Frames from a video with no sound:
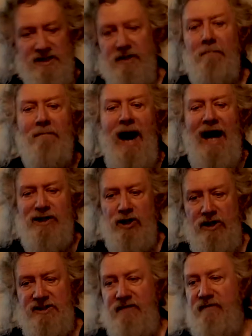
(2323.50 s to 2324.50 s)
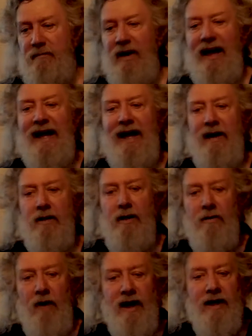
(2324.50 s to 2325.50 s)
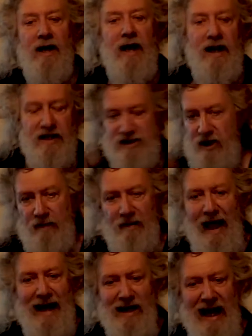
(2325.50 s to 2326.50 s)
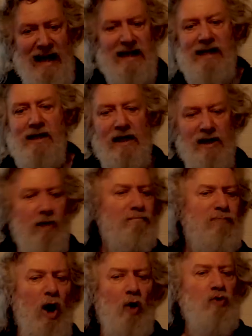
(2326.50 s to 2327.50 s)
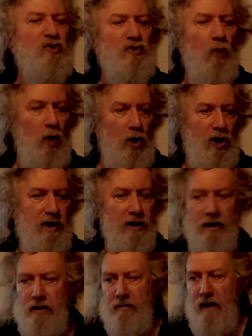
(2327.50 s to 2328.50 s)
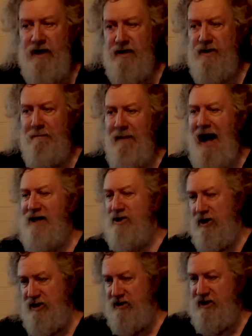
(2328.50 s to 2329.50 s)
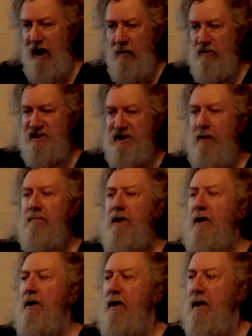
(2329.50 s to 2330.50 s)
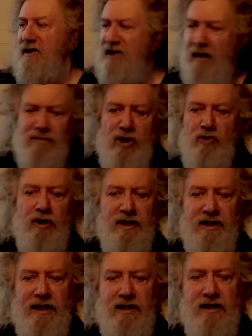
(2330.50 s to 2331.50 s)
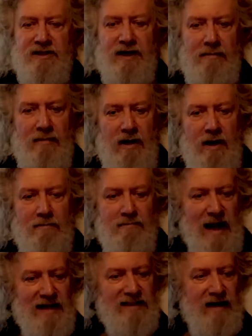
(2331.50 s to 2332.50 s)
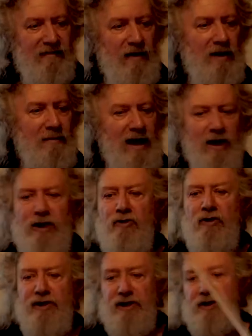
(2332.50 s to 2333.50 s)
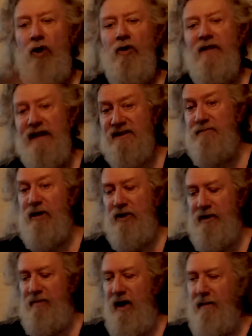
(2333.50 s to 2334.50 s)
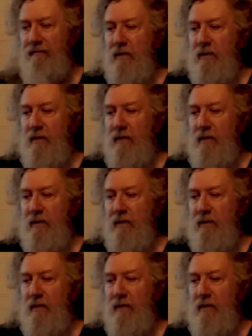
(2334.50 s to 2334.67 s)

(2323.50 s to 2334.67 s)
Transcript: the modulus of the plan, right? And this could apply to any composed work, right? The modulus. You start with some unit, some basic fundamental unit that the whole thing is built upon.